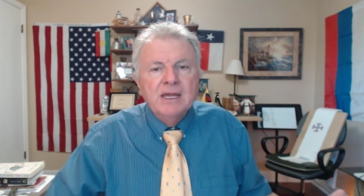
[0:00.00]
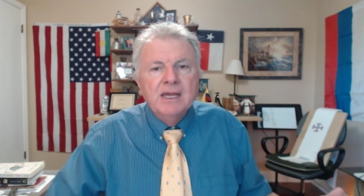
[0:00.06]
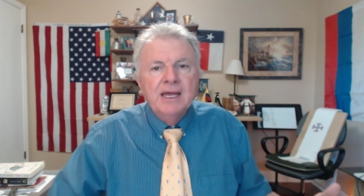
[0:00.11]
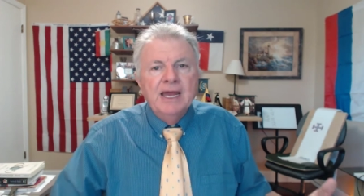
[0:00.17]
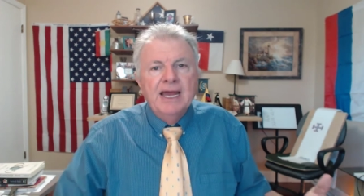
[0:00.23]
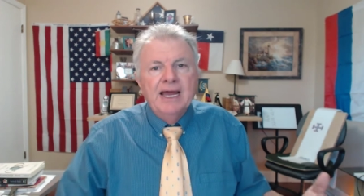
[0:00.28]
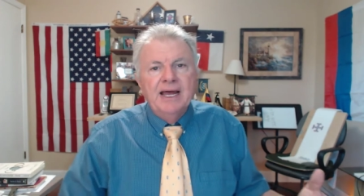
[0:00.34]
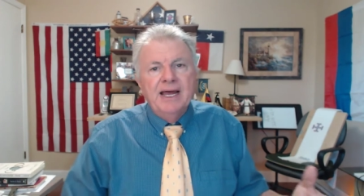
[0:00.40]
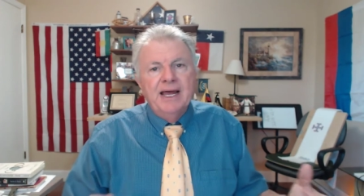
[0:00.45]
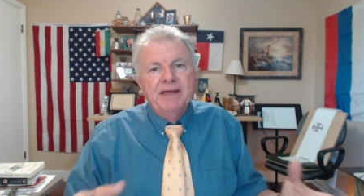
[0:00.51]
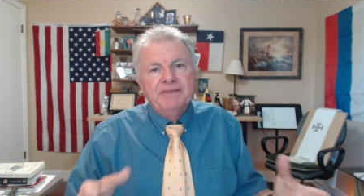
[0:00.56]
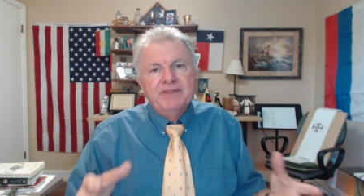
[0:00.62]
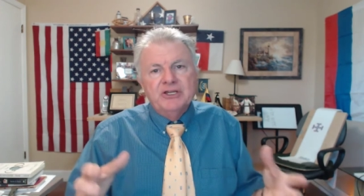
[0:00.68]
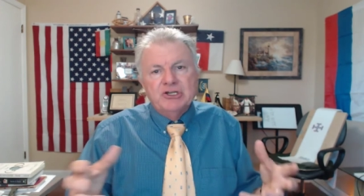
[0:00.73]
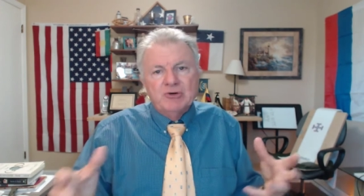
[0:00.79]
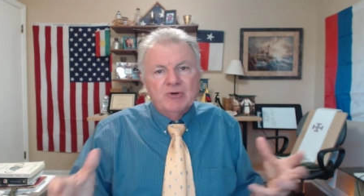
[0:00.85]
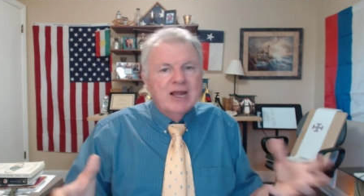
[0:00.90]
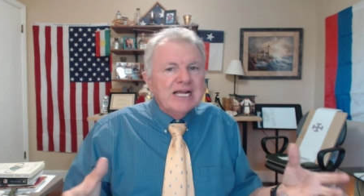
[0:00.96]
and
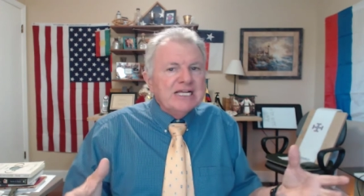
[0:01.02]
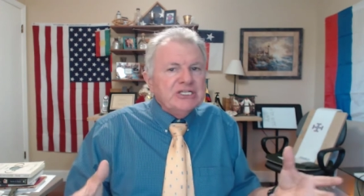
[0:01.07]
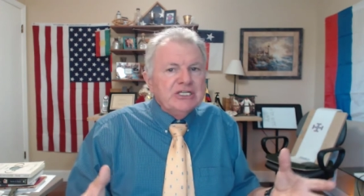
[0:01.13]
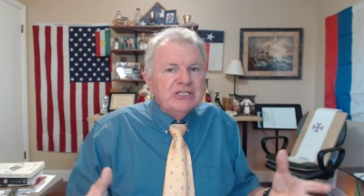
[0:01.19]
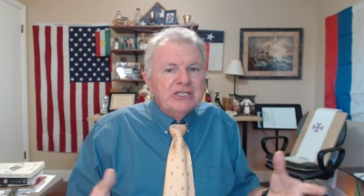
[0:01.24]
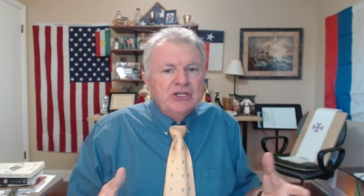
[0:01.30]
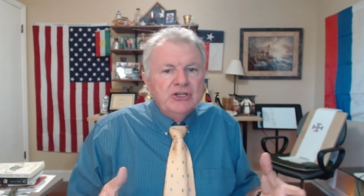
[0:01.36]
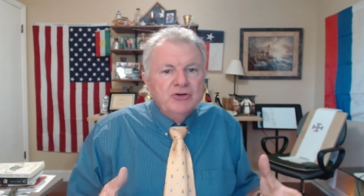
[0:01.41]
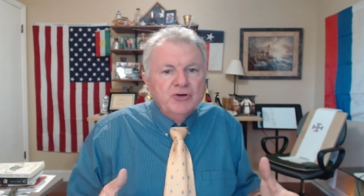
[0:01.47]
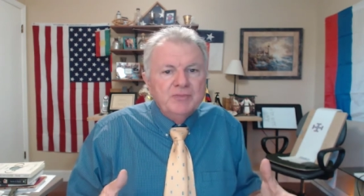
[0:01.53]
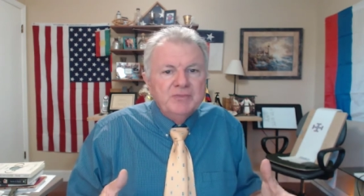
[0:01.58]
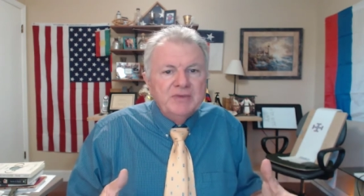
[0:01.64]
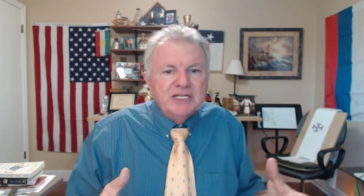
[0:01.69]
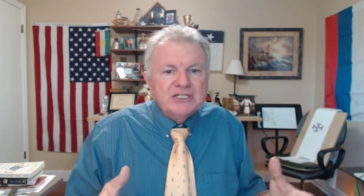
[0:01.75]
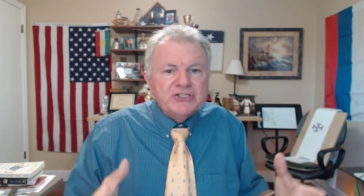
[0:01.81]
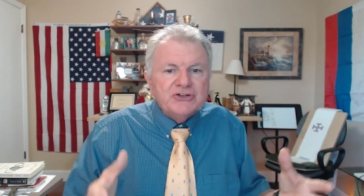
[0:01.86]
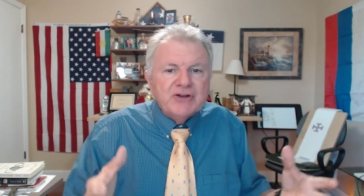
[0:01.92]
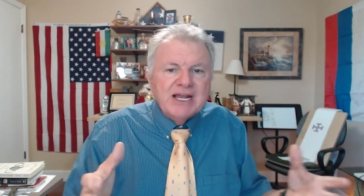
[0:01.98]
the direction the new
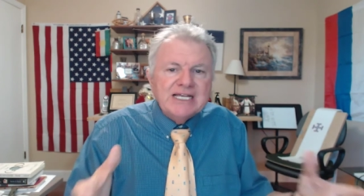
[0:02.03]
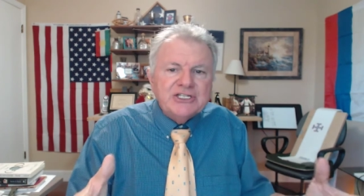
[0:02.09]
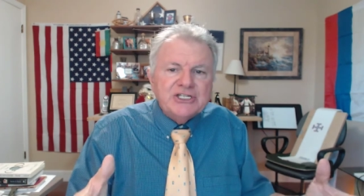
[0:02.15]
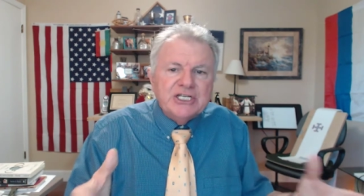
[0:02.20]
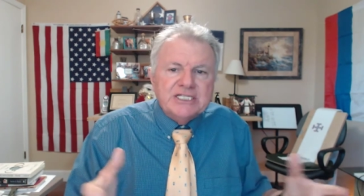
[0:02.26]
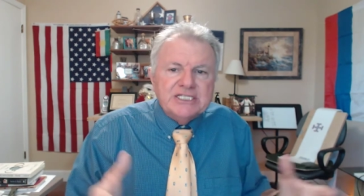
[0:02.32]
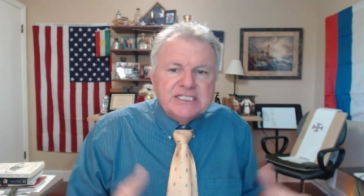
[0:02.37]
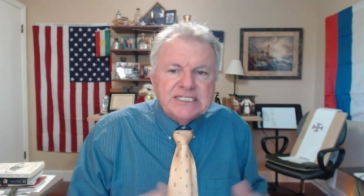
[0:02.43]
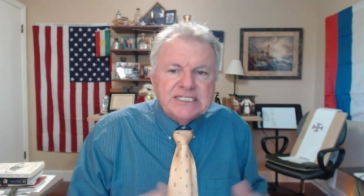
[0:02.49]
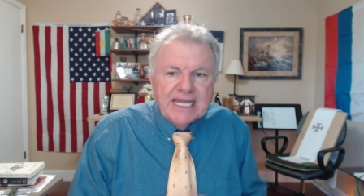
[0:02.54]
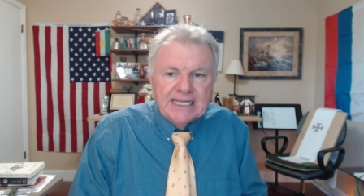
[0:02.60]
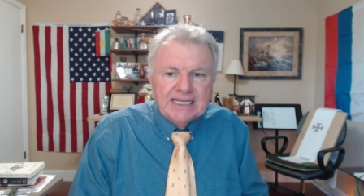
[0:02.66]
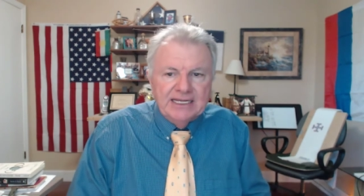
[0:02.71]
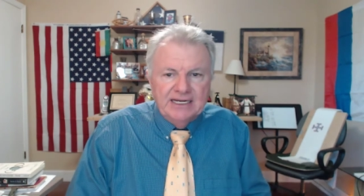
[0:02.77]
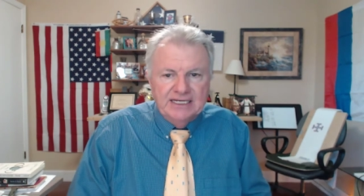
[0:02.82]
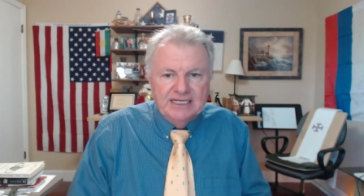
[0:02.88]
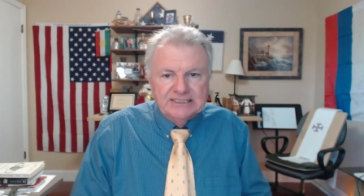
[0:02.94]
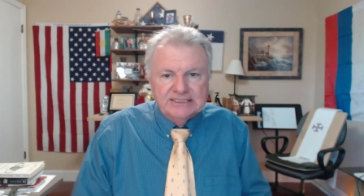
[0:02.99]
administration's
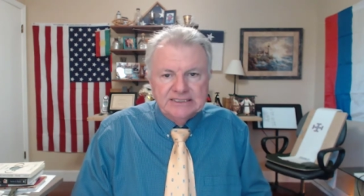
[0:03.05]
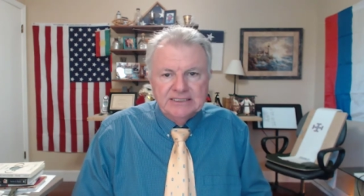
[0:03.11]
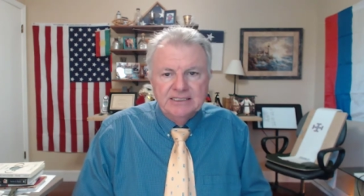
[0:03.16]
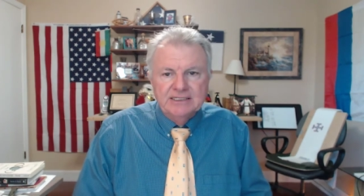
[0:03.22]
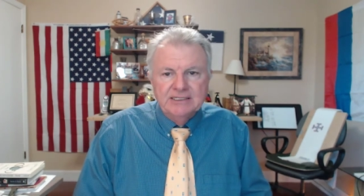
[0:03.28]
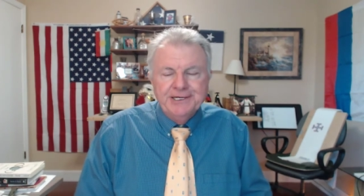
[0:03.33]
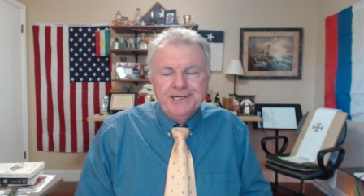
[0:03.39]
taken us.